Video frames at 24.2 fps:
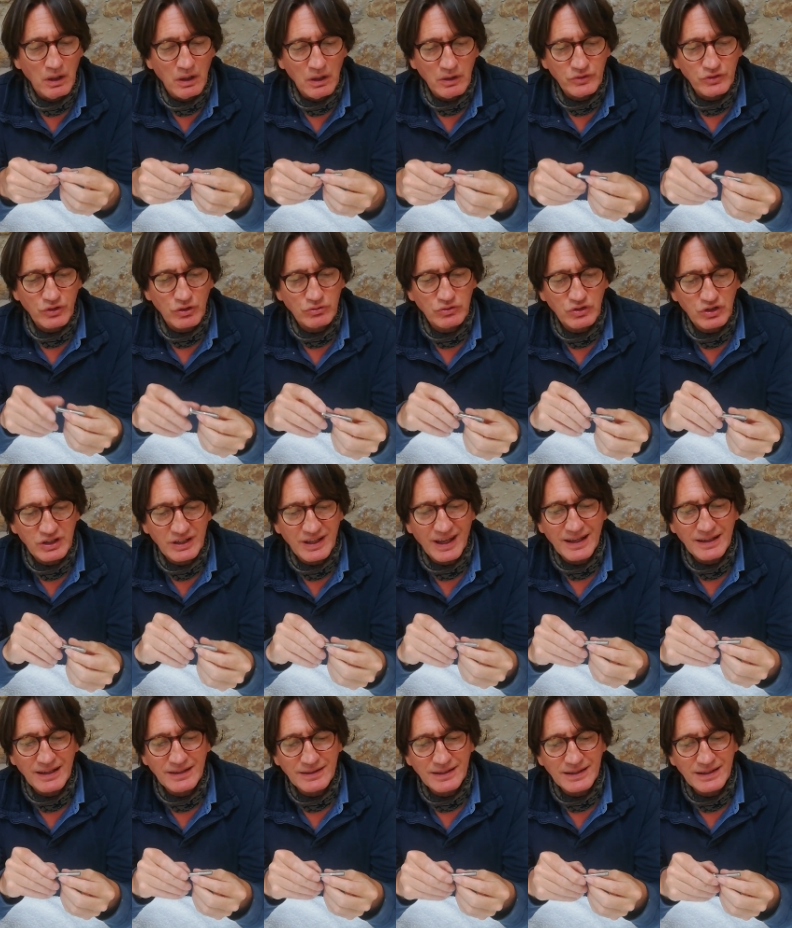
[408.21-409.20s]
So to
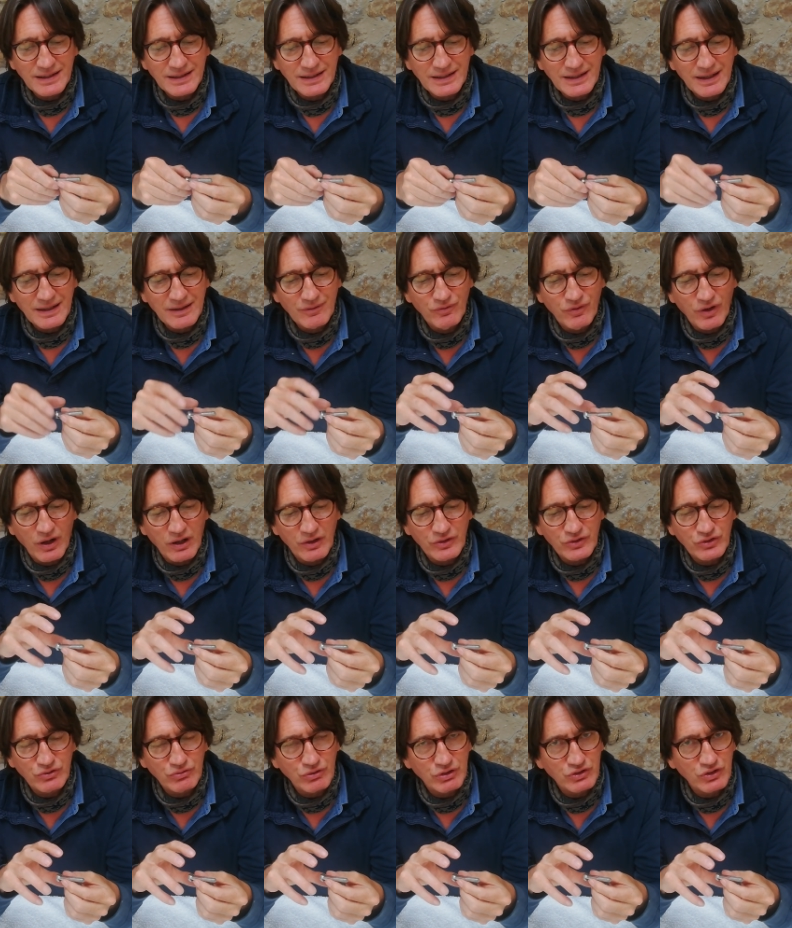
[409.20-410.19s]
get the
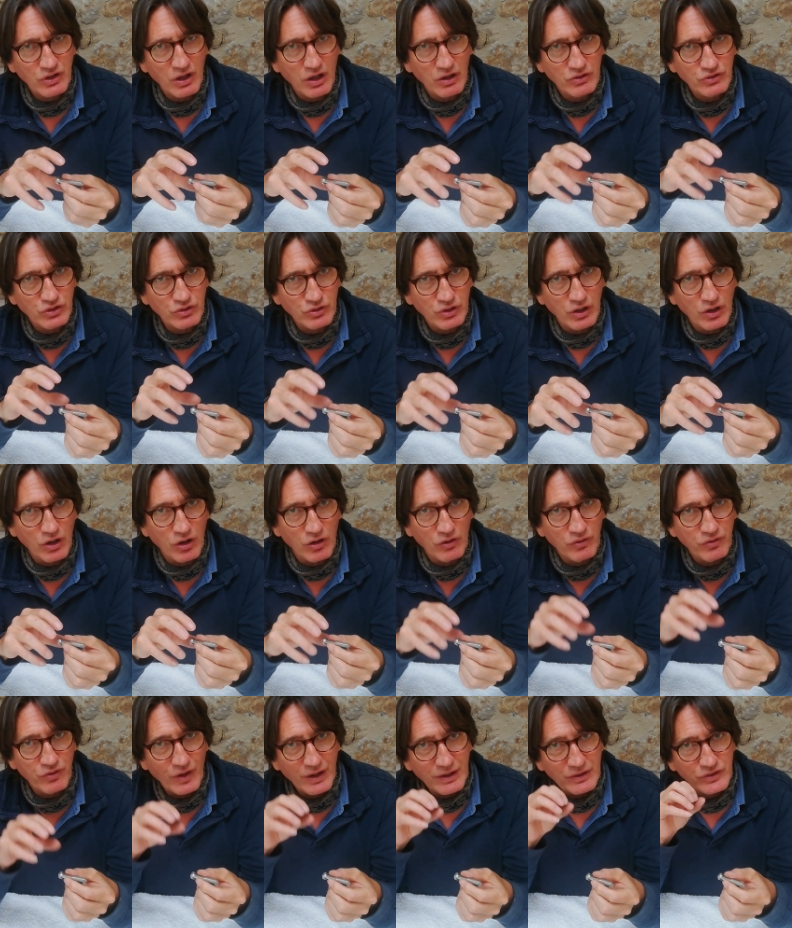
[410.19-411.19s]
advance and retard unit
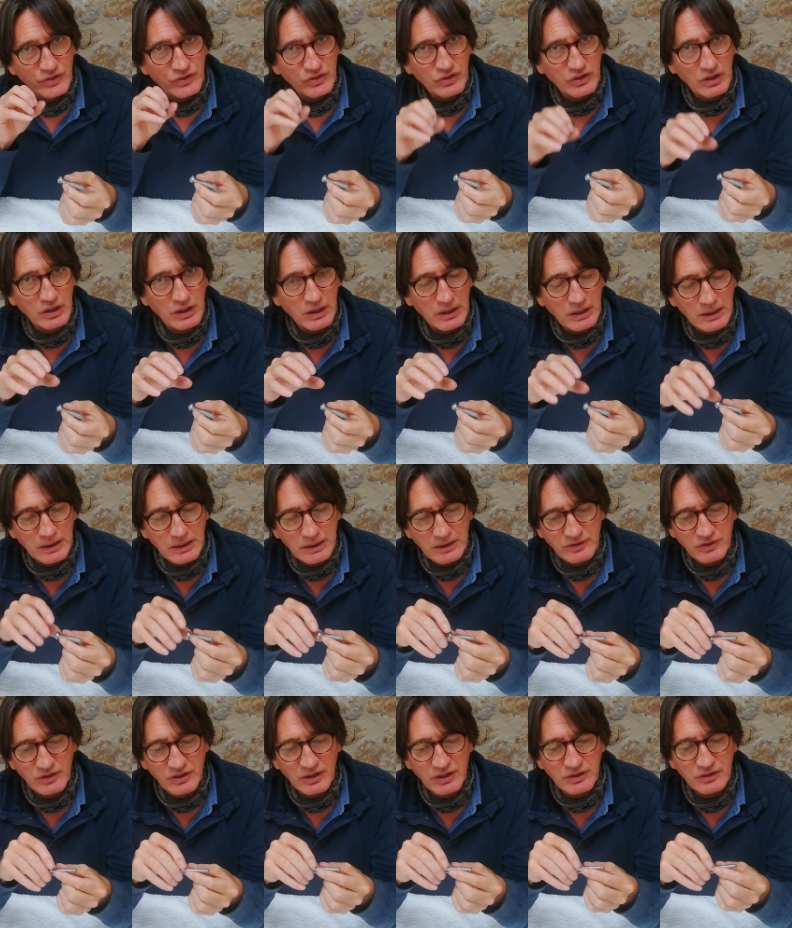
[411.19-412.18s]
off, that's
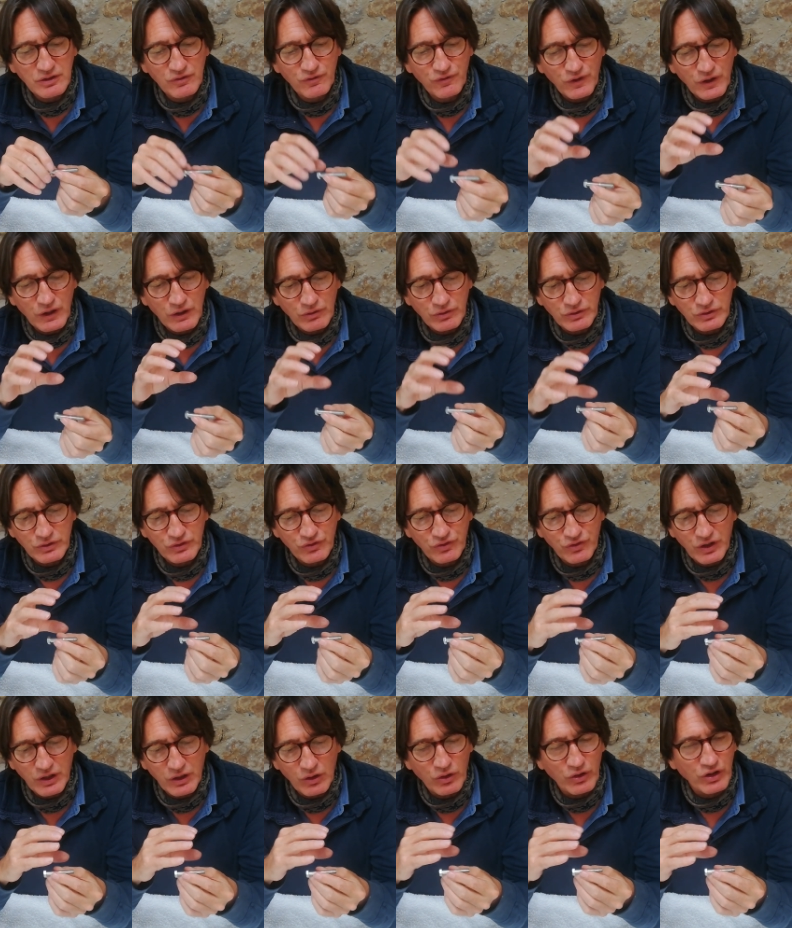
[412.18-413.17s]
it's an interference
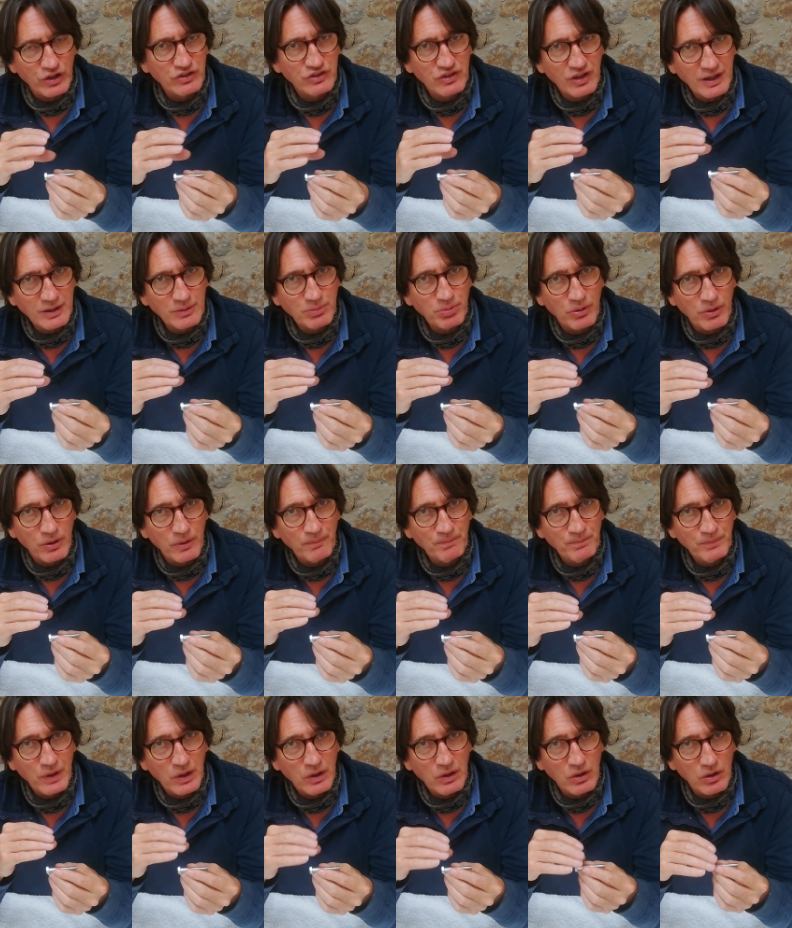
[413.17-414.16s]
fit on a taper
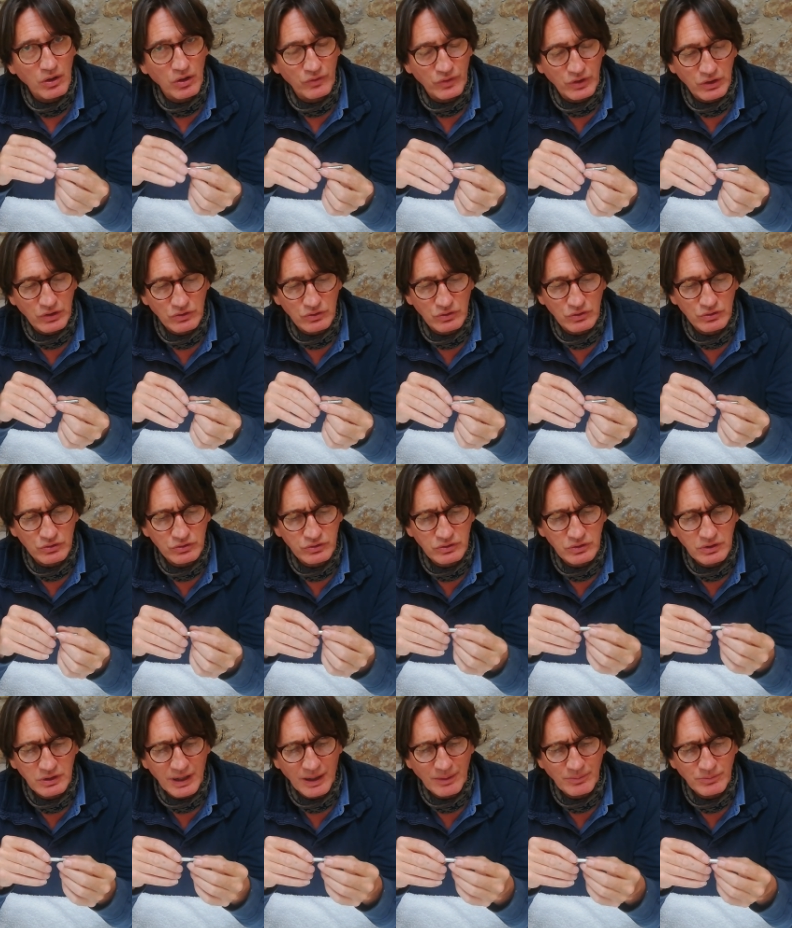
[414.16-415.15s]
on the
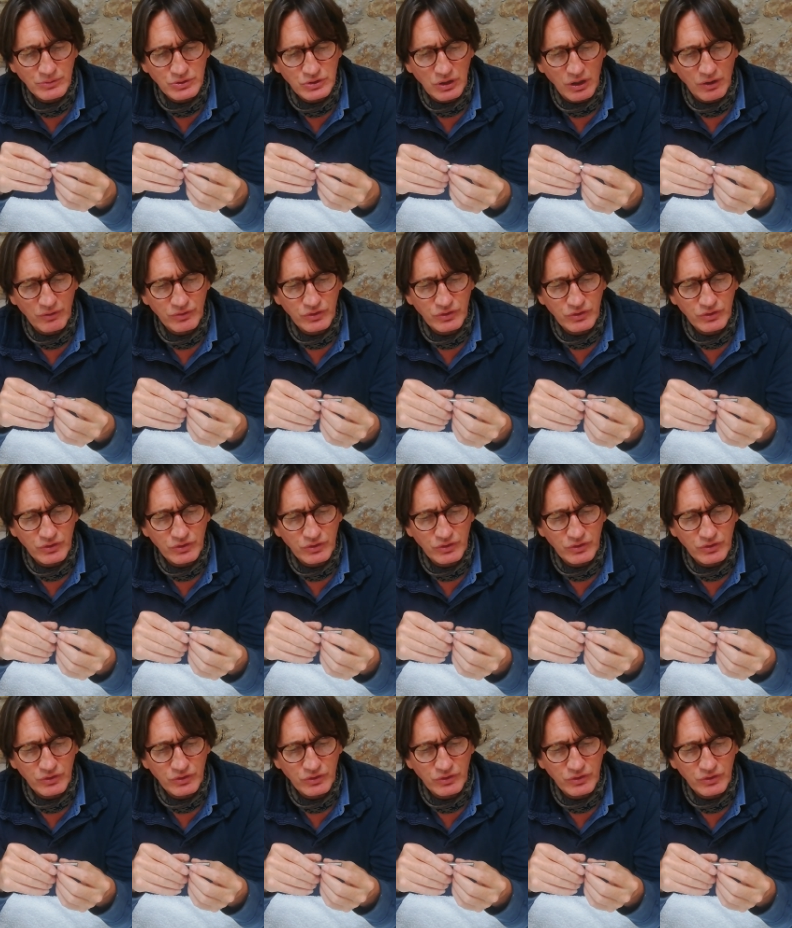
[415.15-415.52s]
exhaust camshaft.